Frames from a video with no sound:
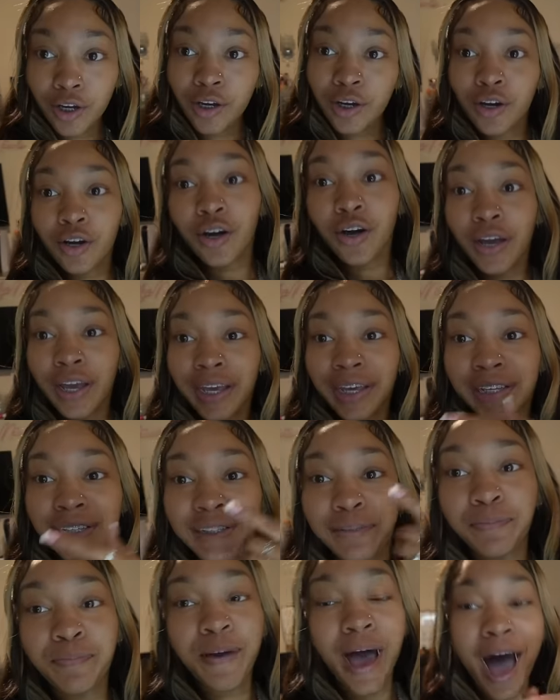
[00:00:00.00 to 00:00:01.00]
girl
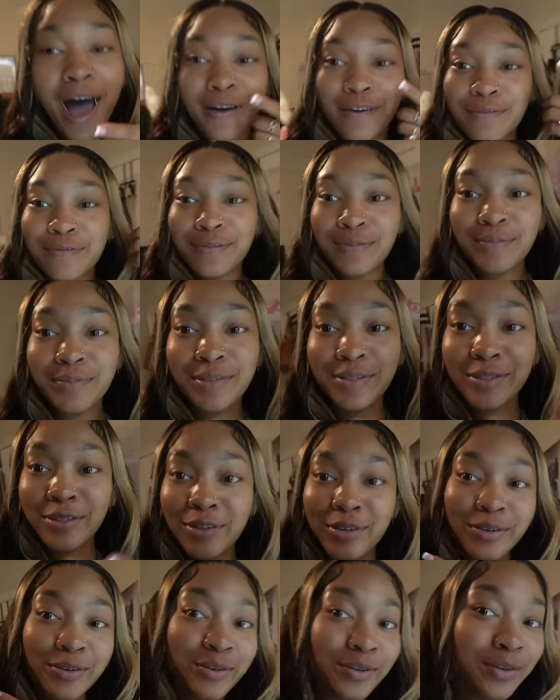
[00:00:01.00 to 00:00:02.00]
is back from
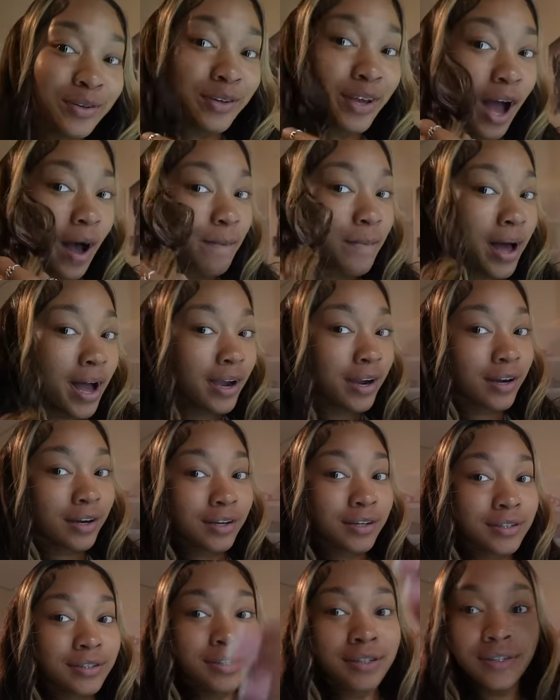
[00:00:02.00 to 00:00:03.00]
school. Y'all, my
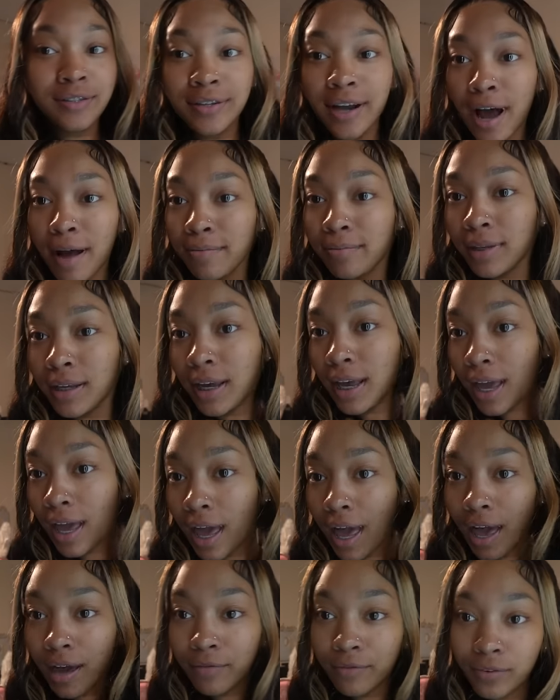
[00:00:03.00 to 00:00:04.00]
curls done dropped and
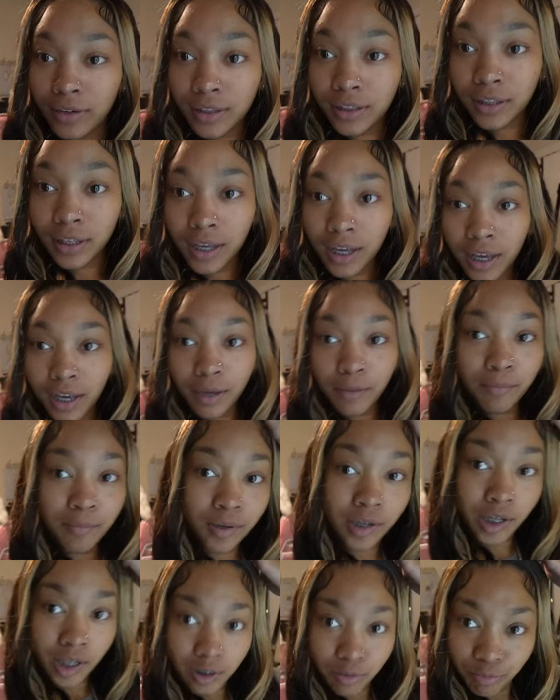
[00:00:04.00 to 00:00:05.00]
everything,
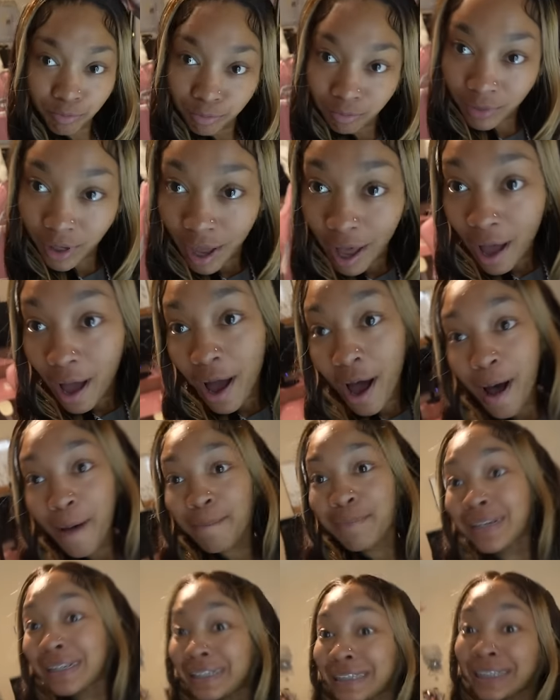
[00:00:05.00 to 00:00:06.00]
but I
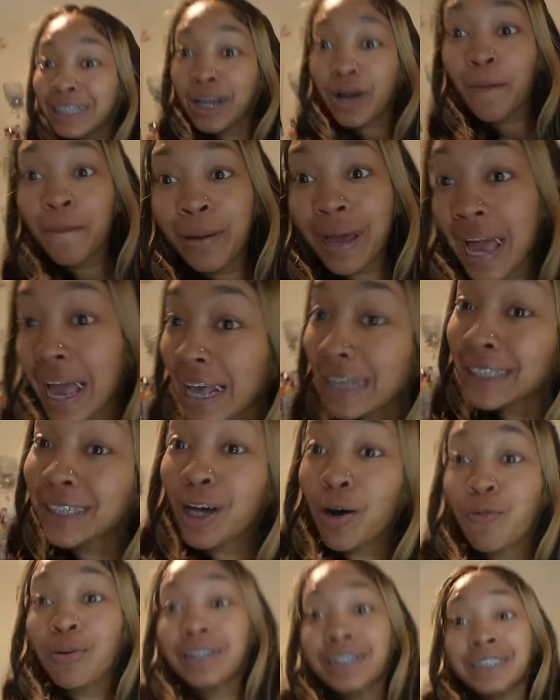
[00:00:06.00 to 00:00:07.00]
felt bad,
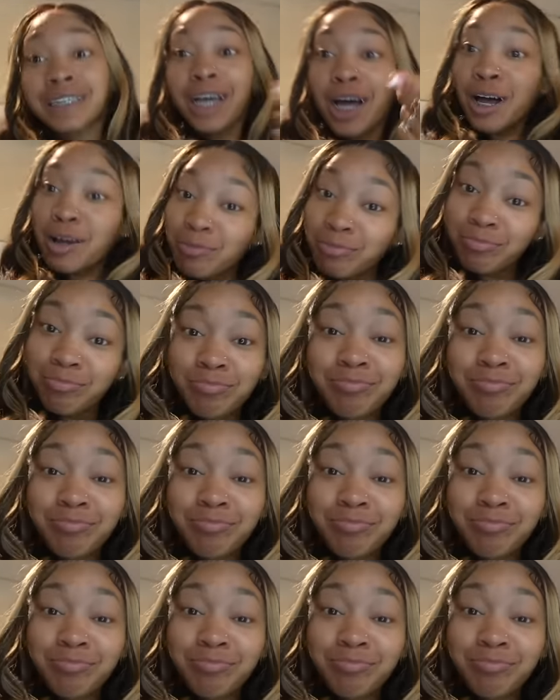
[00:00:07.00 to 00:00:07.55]
so what's up?